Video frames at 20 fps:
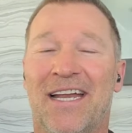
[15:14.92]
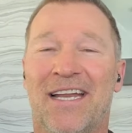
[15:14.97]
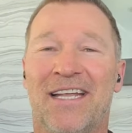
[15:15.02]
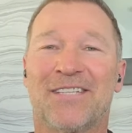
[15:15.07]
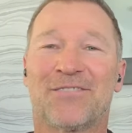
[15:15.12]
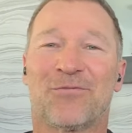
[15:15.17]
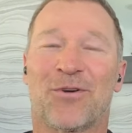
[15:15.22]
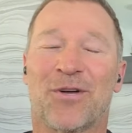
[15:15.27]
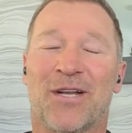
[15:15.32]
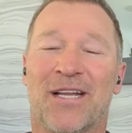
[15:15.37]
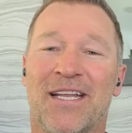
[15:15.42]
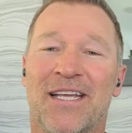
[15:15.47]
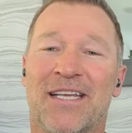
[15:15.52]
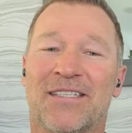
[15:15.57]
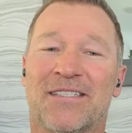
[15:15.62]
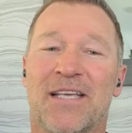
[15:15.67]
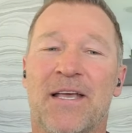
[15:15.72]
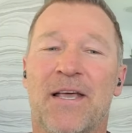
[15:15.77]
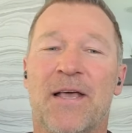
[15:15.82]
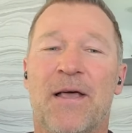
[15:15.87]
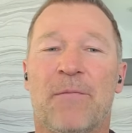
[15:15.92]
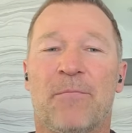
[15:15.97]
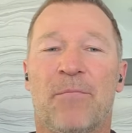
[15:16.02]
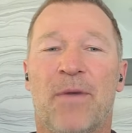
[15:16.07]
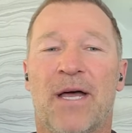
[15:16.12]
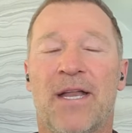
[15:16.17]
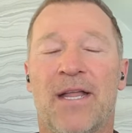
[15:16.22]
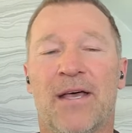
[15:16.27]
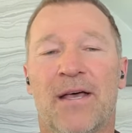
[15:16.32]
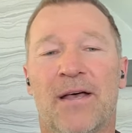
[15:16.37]
it is what it is.
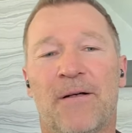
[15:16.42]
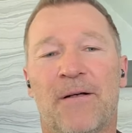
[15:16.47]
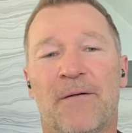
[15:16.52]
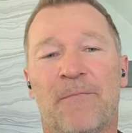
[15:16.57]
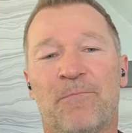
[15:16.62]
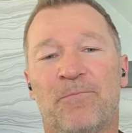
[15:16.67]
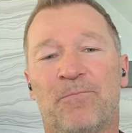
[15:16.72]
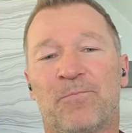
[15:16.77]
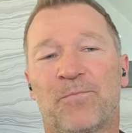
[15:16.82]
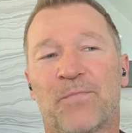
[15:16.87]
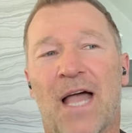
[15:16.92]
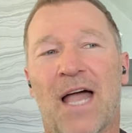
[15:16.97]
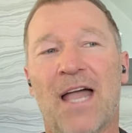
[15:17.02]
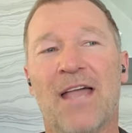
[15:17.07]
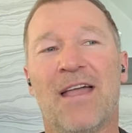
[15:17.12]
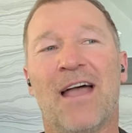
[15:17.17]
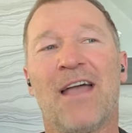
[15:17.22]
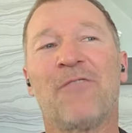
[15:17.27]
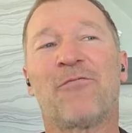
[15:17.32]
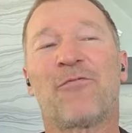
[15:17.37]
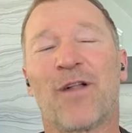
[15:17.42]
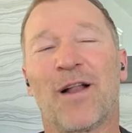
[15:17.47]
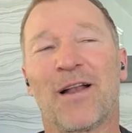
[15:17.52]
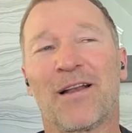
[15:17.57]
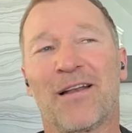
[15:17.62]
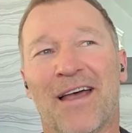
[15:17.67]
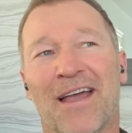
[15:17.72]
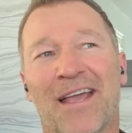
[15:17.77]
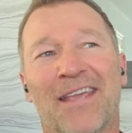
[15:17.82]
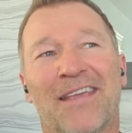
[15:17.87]
But I
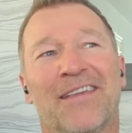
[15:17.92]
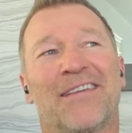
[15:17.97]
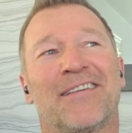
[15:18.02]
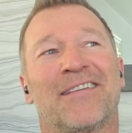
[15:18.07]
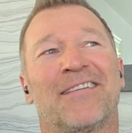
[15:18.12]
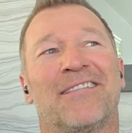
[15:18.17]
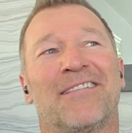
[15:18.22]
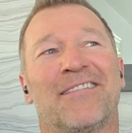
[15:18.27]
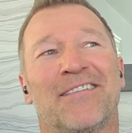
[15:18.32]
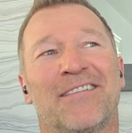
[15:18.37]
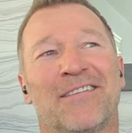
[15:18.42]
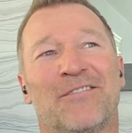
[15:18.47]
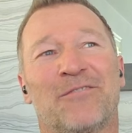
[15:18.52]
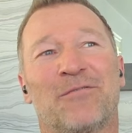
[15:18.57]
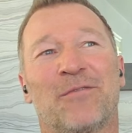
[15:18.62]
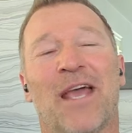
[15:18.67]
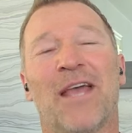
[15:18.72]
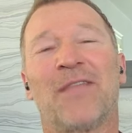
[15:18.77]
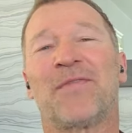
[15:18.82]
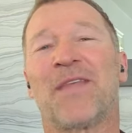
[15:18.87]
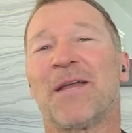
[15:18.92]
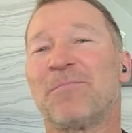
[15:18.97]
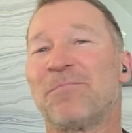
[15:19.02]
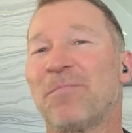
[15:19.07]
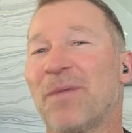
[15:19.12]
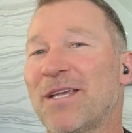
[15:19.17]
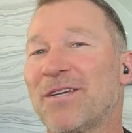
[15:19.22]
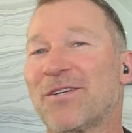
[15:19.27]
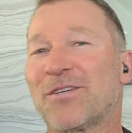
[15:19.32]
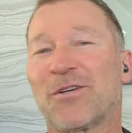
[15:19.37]
felt like at that
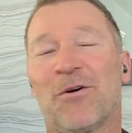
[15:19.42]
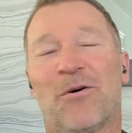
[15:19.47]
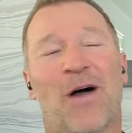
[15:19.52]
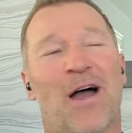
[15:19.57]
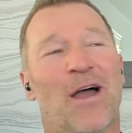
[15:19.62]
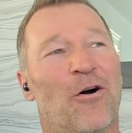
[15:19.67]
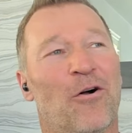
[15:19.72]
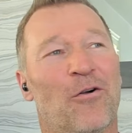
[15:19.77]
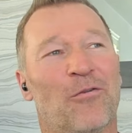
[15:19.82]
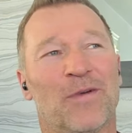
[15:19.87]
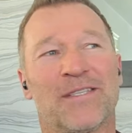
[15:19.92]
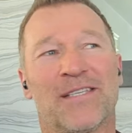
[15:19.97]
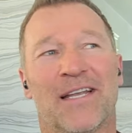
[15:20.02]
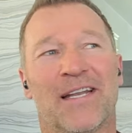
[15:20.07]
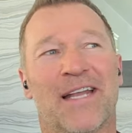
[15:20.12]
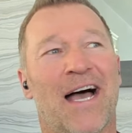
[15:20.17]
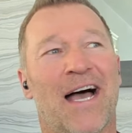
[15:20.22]
big show, I always